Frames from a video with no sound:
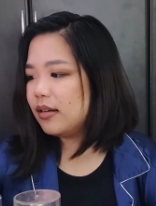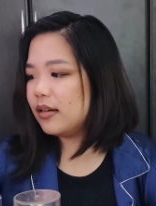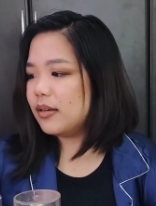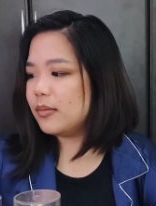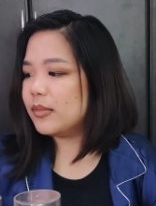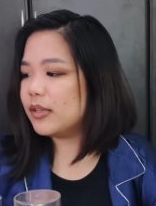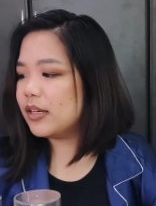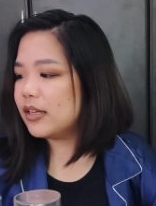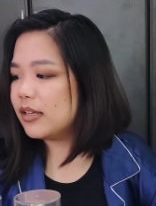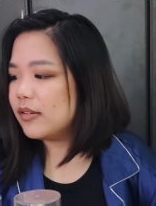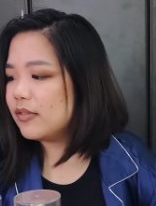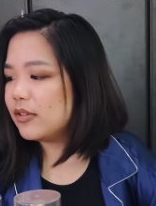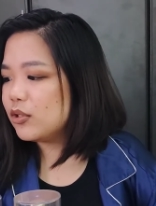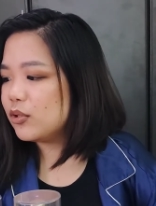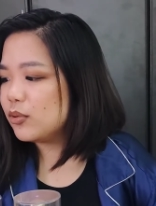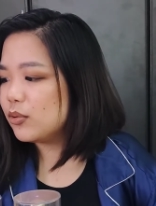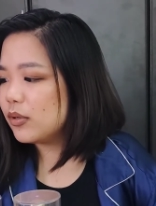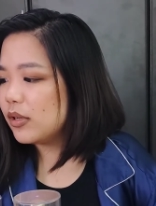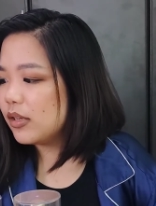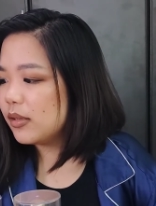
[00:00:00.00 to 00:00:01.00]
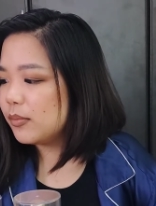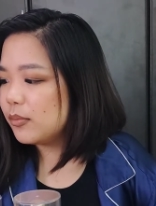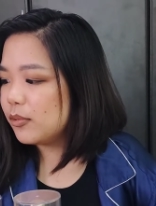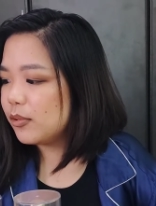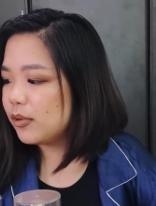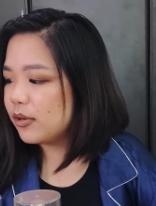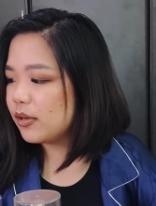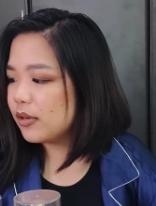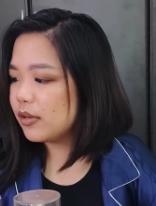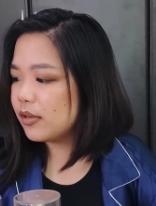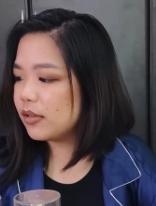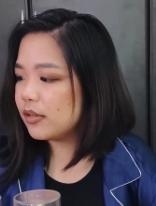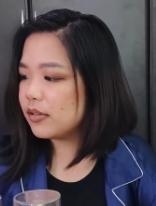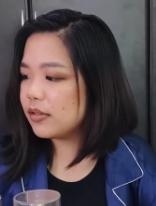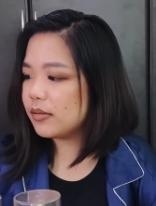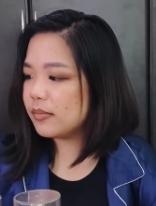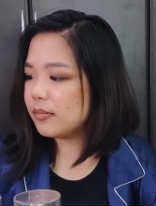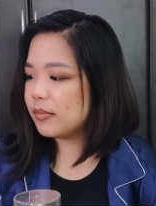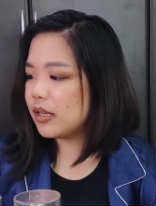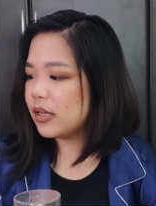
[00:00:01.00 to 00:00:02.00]
I'm not even sure anymore.
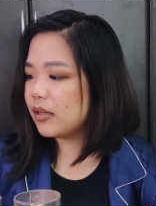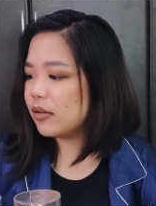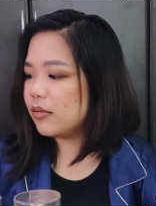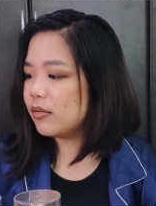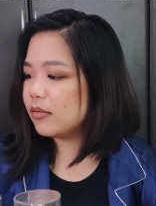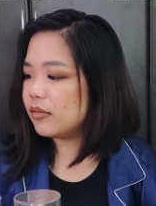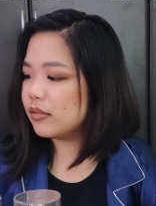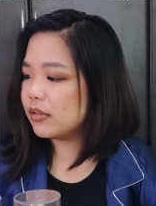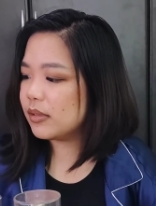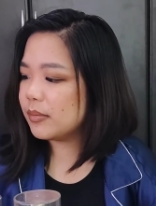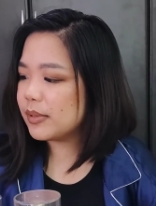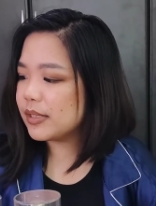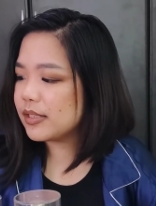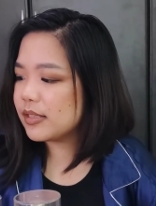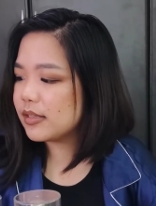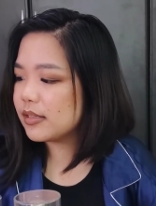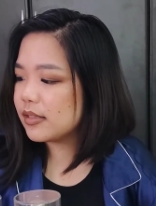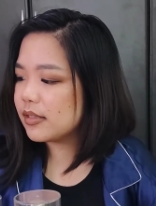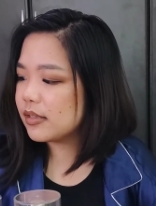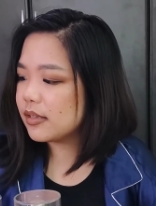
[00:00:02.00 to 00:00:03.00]
Bagong labas.